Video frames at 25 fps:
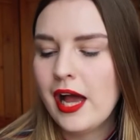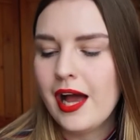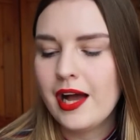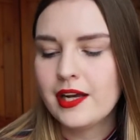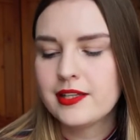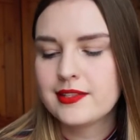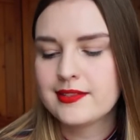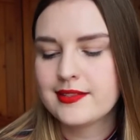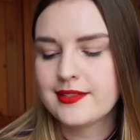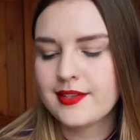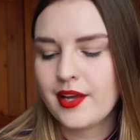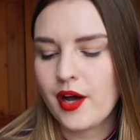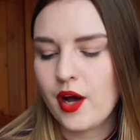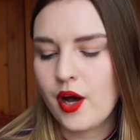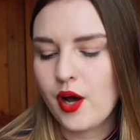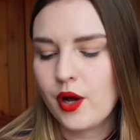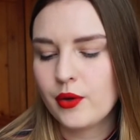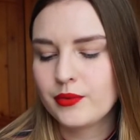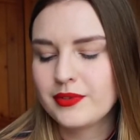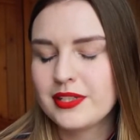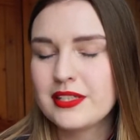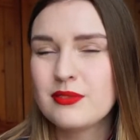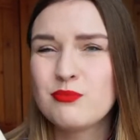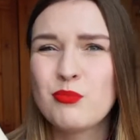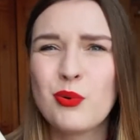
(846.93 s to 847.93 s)
So
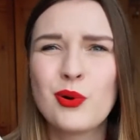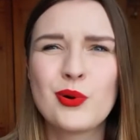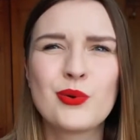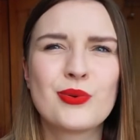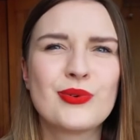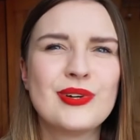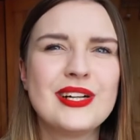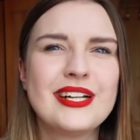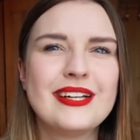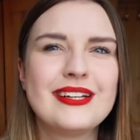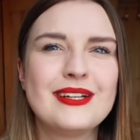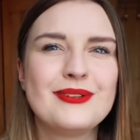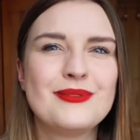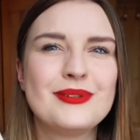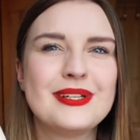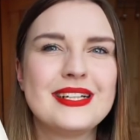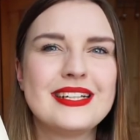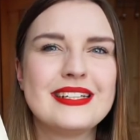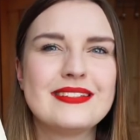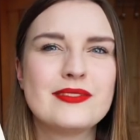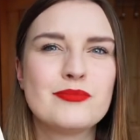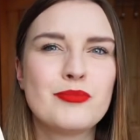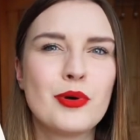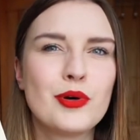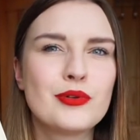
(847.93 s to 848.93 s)
this book really
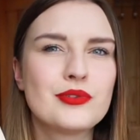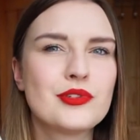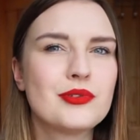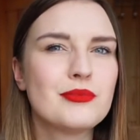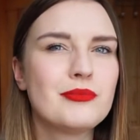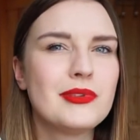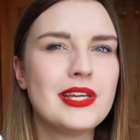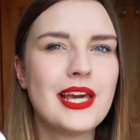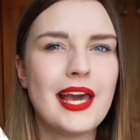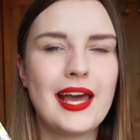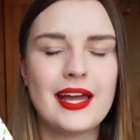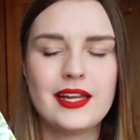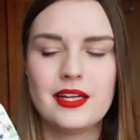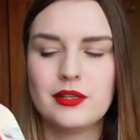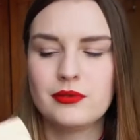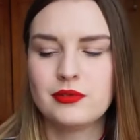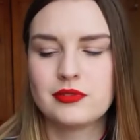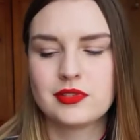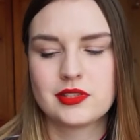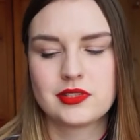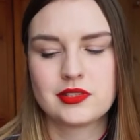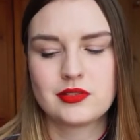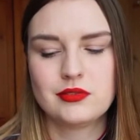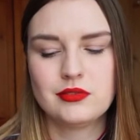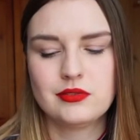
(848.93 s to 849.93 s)
spoke to me, and it was
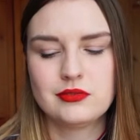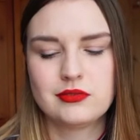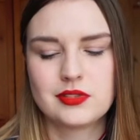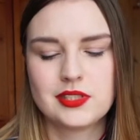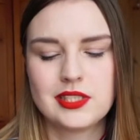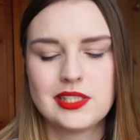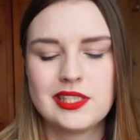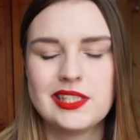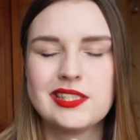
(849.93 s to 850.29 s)
like £2.